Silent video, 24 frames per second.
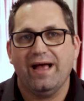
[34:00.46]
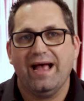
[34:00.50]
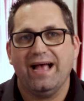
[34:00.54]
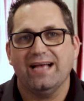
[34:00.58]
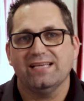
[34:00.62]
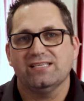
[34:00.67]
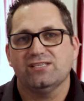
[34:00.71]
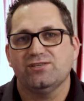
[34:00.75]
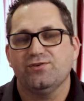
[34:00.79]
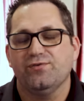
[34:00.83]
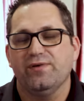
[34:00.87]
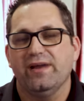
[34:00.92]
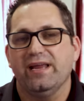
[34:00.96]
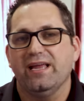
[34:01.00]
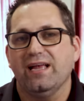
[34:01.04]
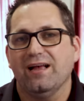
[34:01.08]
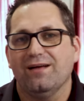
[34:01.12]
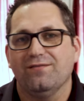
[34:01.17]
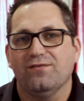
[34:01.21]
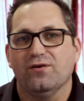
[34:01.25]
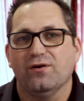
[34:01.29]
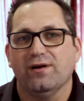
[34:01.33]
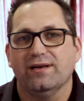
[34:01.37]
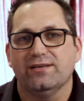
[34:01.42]
asked to
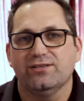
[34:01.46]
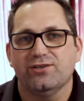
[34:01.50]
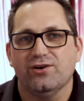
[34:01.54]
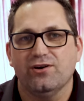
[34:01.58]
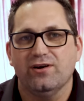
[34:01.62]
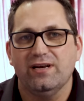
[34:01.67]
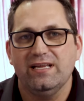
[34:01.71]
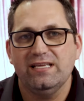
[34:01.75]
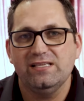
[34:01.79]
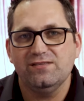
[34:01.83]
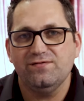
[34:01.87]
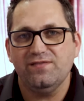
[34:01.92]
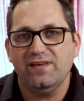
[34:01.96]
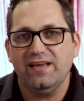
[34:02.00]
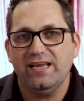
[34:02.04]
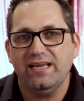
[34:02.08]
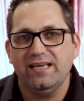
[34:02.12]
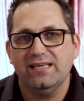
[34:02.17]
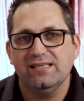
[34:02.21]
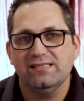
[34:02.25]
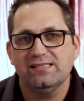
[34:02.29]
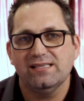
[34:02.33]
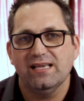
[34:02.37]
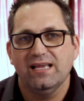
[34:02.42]
recover attorney's
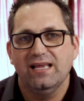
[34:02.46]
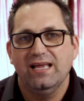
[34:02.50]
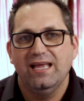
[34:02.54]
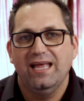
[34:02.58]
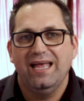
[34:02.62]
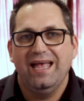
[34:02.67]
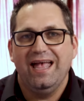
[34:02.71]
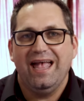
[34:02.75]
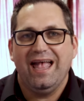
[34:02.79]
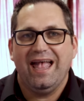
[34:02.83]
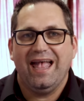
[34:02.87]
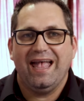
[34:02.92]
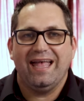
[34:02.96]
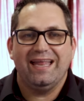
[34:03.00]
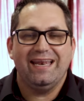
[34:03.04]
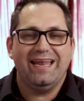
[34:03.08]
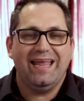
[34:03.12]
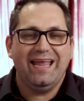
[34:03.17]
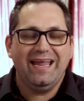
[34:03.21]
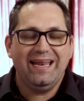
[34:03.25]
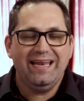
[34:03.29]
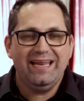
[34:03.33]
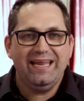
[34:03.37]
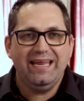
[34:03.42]
fees and
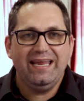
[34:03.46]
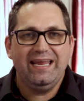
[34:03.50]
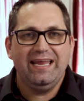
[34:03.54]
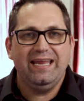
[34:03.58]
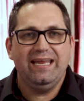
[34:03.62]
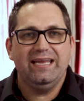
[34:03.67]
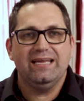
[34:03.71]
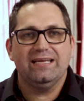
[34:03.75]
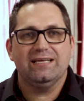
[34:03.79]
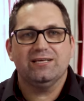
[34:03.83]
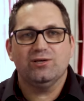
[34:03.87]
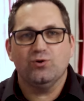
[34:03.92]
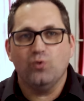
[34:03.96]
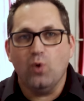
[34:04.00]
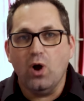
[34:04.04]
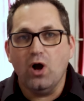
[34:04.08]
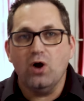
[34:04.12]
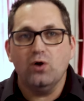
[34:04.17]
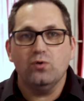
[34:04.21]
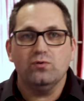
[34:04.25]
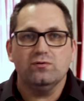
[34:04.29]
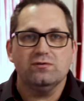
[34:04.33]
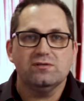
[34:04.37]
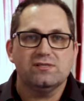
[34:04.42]
any,
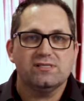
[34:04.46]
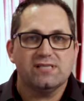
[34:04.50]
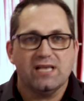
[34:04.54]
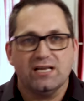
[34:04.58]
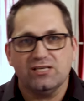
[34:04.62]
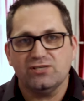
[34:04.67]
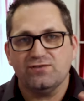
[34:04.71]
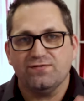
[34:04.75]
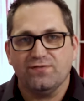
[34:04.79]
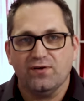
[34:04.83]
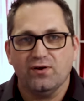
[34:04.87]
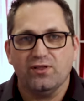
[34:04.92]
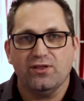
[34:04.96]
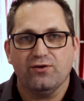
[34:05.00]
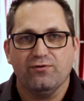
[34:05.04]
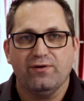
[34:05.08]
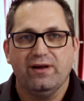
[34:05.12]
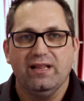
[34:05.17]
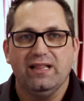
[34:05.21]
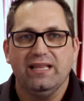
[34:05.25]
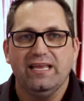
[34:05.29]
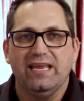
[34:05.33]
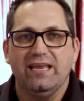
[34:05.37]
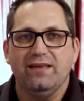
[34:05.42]
quote, such further
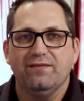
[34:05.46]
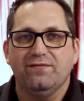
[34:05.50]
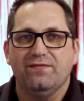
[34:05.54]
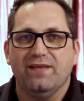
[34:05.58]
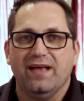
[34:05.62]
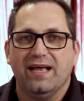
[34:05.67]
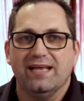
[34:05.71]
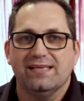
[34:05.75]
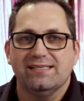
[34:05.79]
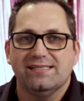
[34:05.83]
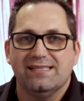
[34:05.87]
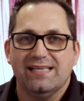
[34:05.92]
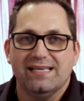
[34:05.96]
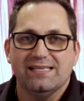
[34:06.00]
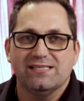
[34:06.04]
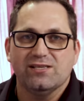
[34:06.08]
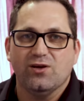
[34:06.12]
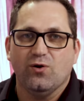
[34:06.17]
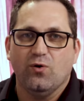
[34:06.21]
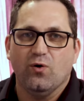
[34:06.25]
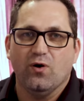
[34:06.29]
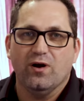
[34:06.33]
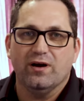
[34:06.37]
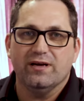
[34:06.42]
relief as this
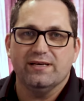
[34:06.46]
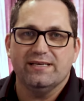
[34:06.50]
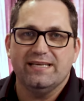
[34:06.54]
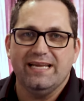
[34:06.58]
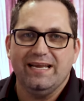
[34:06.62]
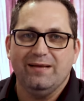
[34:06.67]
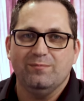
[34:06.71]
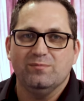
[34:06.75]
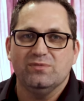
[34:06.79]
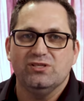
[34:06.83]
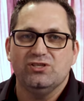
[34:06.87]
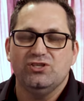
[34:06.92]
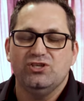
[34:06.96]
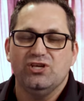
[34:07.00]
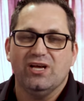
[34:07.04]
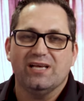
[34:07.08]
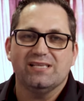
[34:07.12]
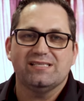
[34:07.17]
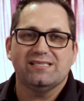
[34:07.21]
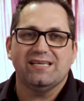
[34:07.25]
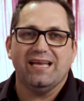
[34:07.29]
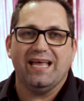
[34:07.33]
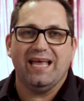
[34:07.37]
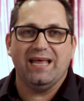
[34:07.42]
court deems
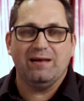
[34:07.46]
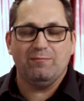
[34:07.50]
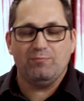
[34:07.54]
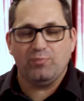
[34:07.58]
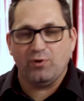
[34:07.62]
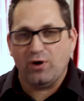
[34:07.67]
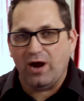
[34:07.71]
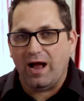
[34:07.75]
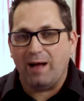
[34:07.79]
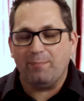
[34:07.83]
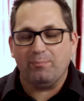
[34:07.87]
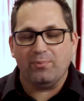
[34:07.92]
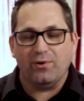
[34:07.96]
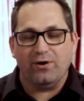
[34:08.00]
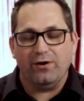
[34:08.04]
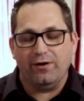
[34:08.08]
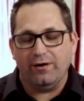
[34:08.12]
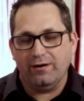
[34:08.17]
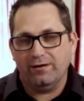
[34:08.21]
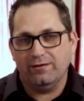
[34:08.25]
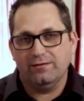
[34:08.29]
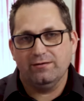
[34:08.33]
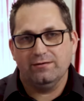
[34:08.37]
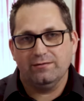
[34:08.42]
just and
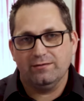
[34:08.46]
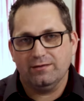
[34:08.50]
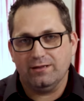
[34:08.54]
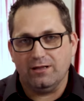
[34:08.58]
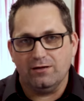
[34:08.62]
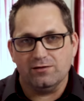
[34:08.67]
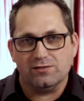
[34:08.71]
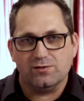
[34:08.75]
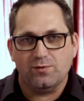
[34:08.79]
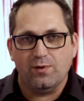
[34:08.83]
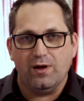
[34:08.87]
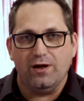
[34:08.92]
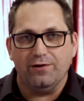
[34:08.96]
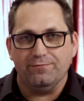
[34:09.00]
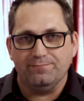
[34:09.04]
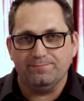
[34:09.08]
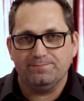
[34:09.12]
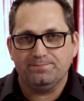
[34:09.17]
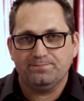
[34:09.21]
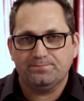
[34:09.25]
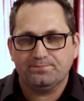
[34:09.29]
proper, close quote.